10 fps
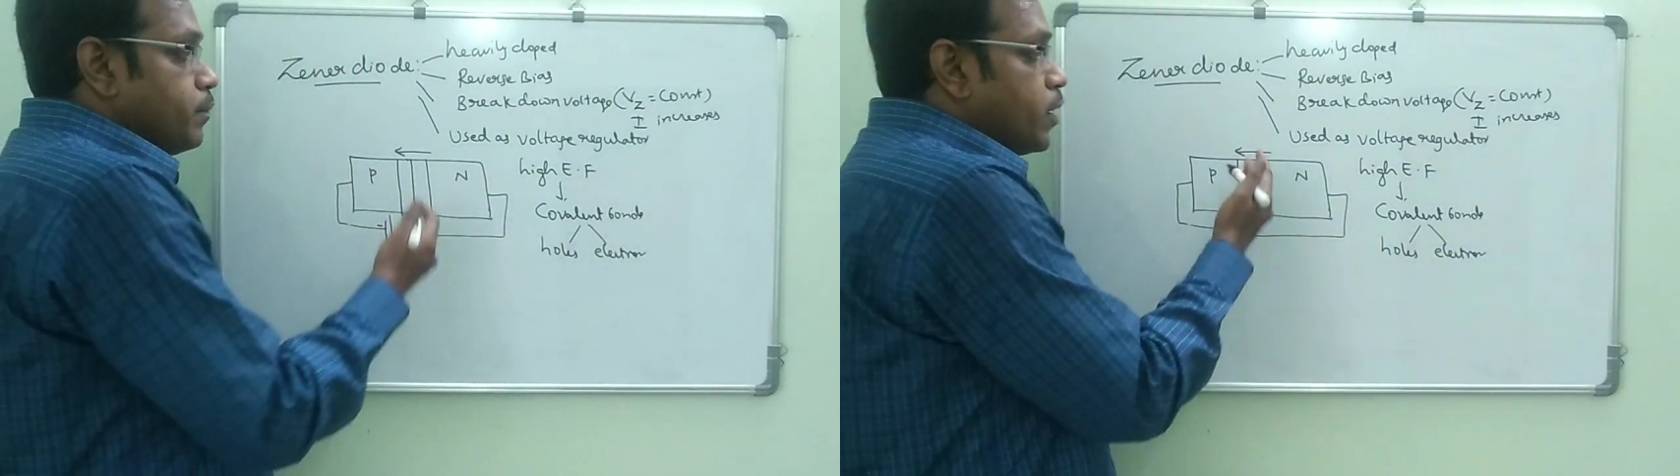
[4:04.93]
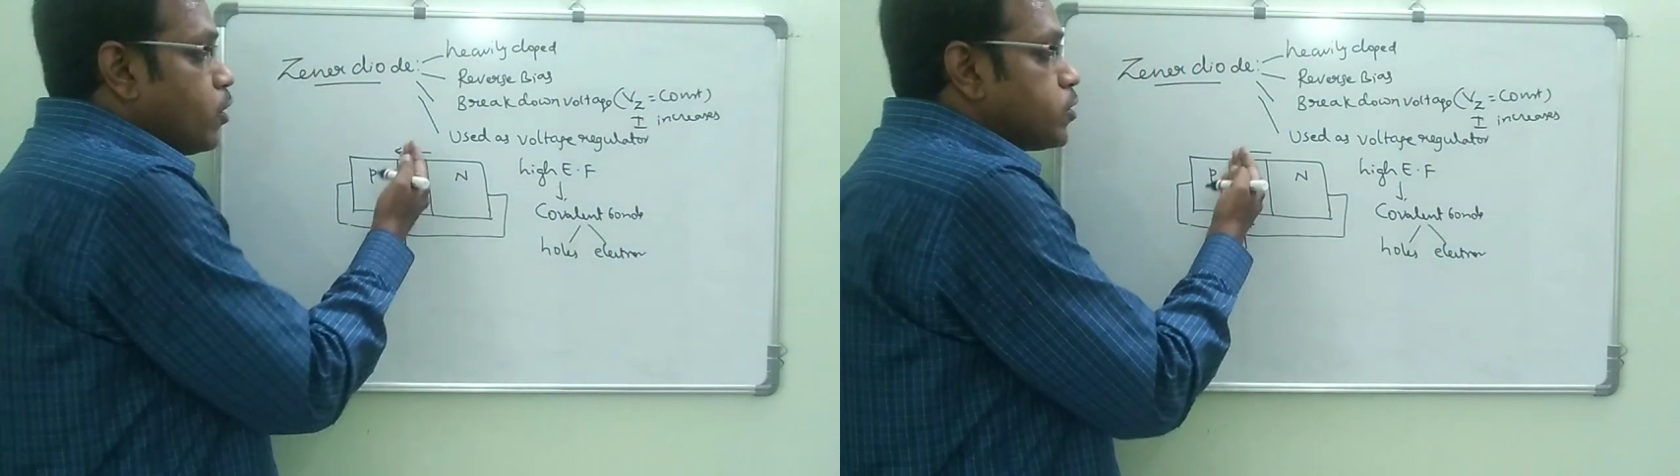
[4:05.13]

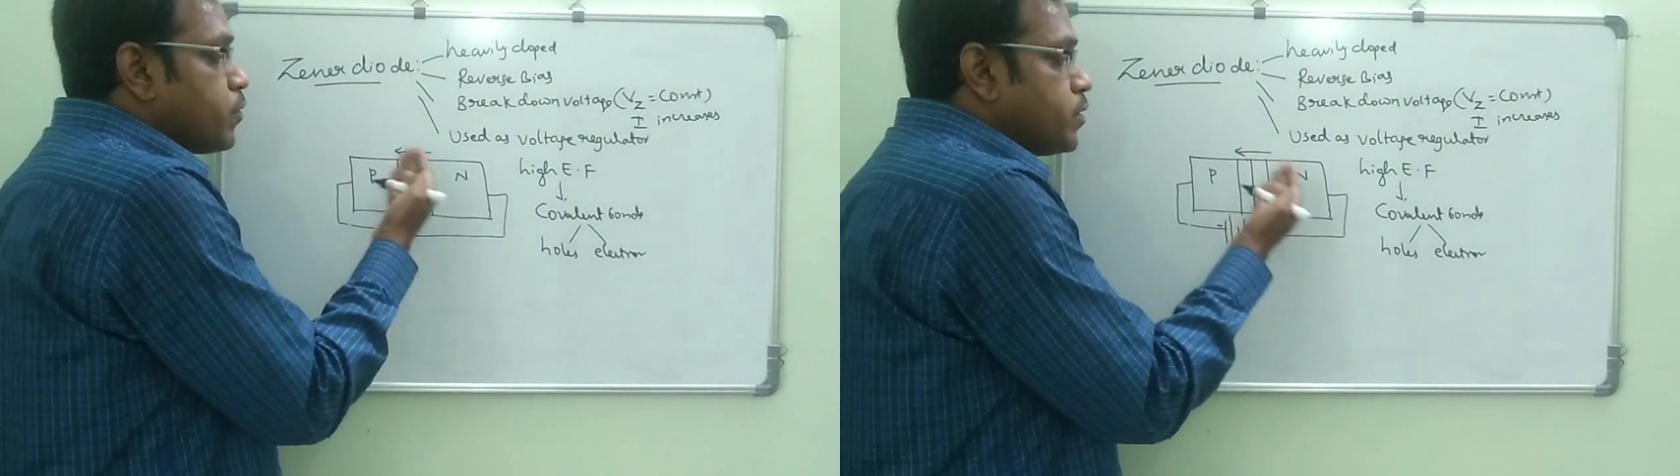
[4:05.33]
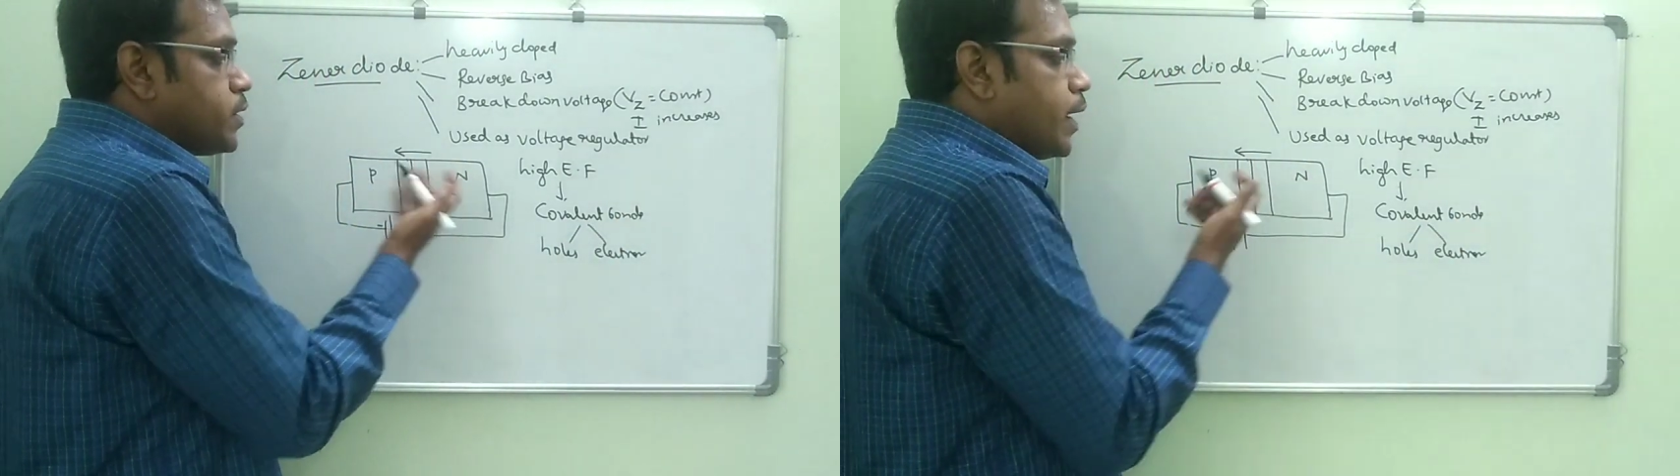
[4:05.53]
because
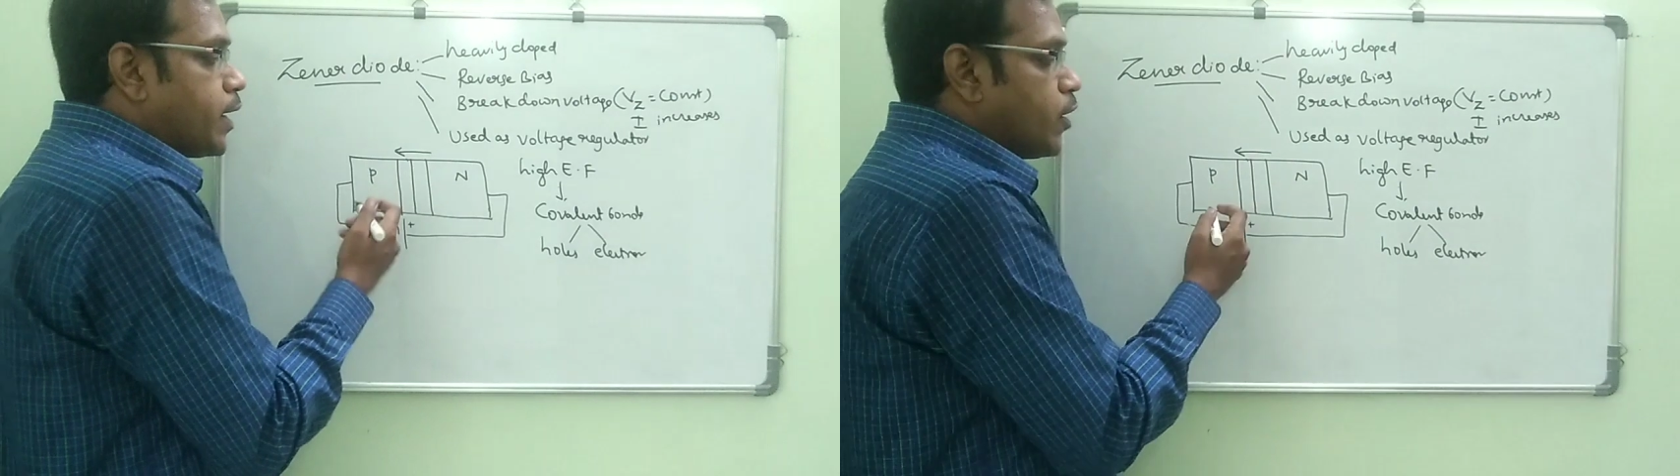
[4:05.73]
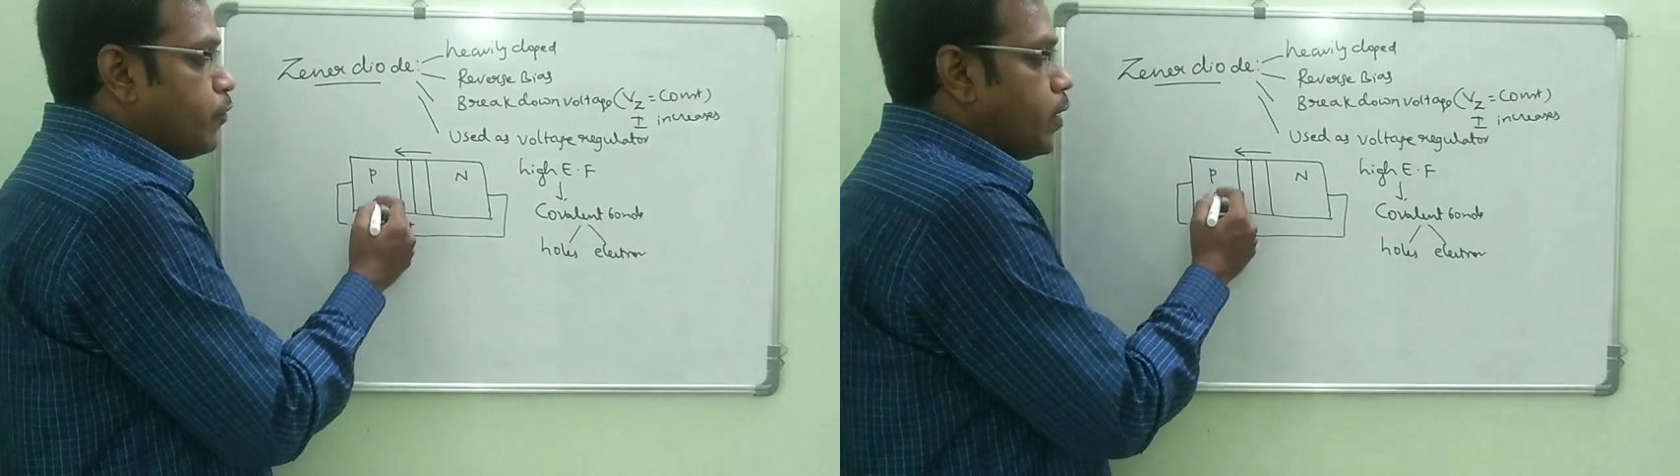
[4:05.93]
of this
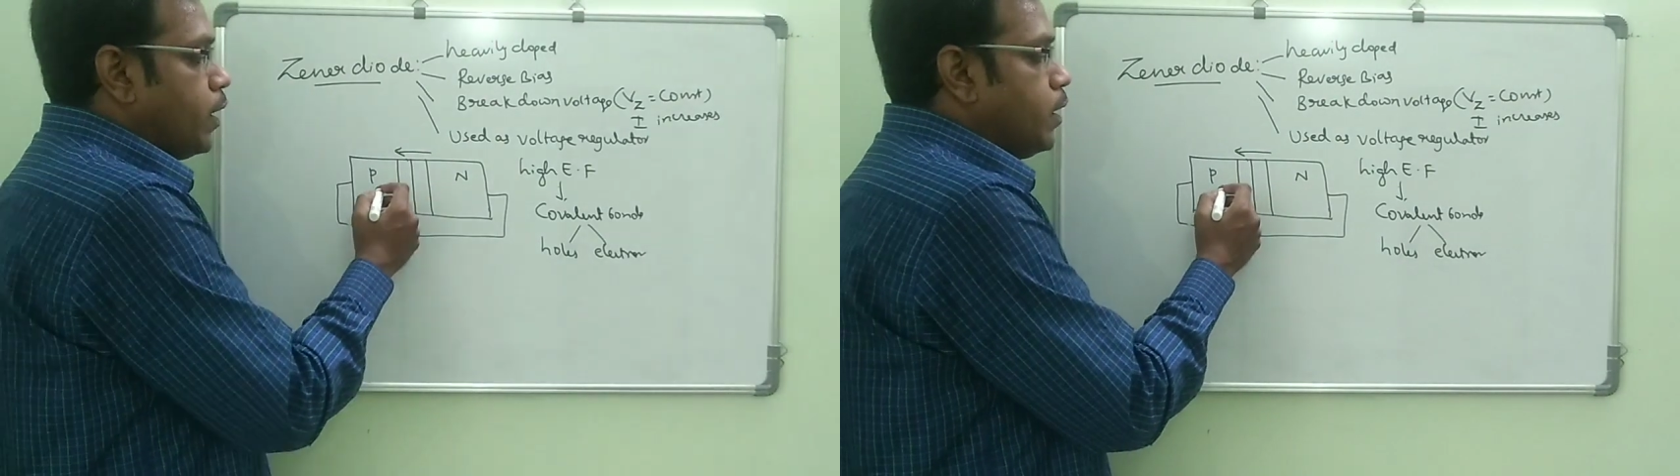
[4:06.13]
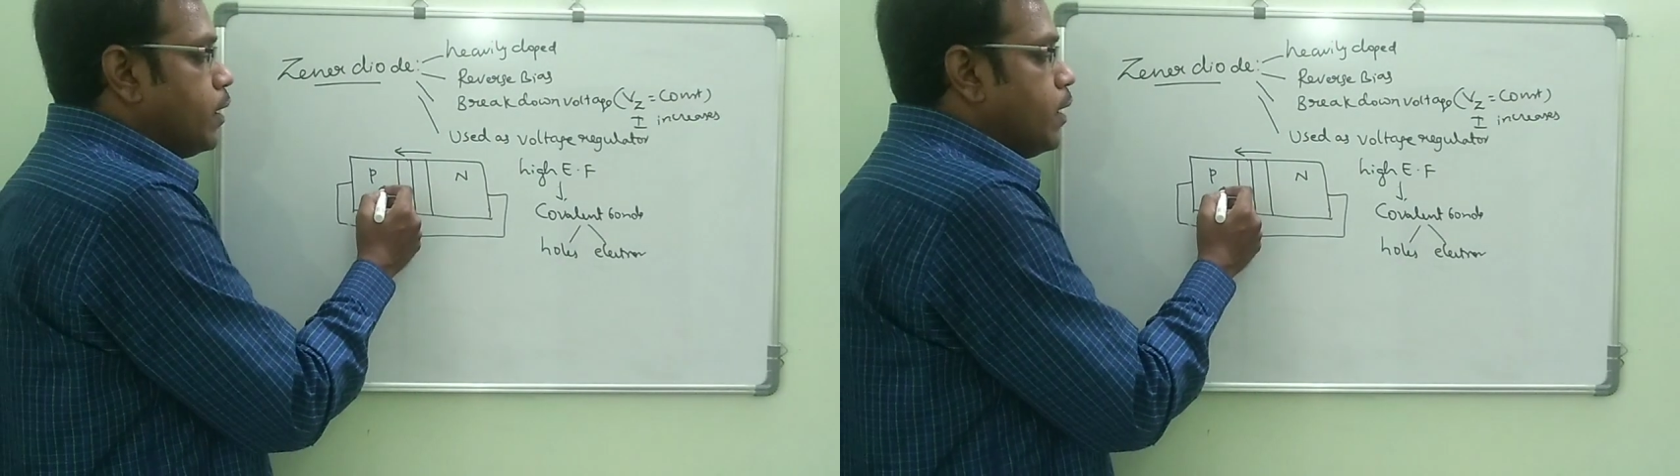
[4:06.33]
electric
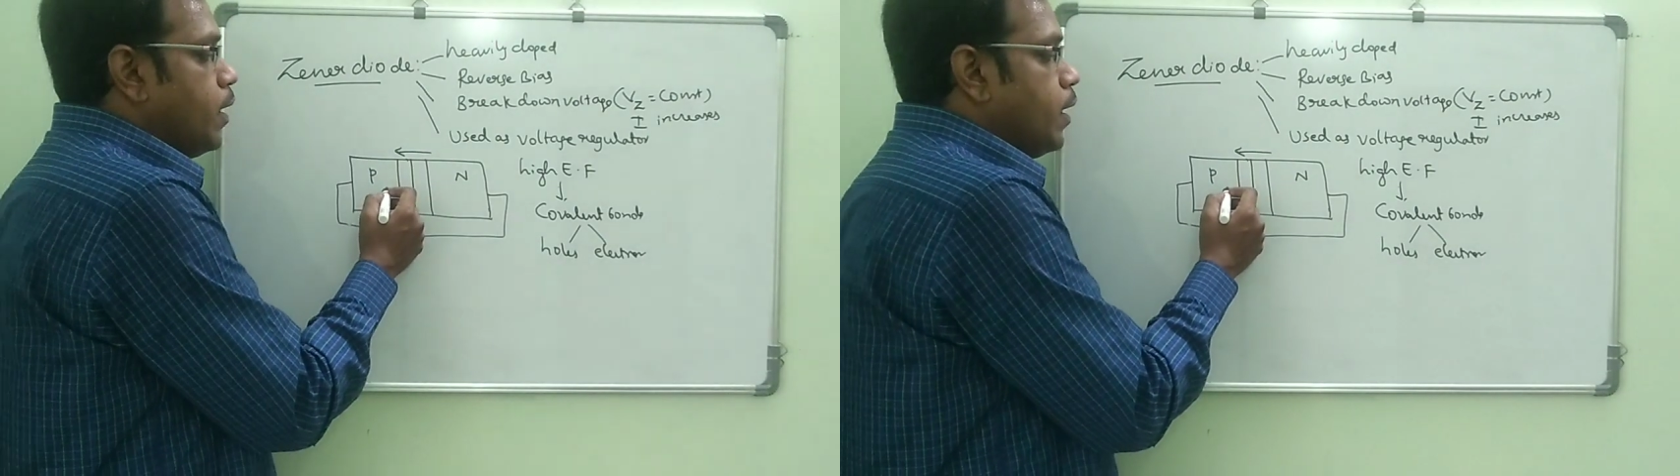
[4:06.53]
field,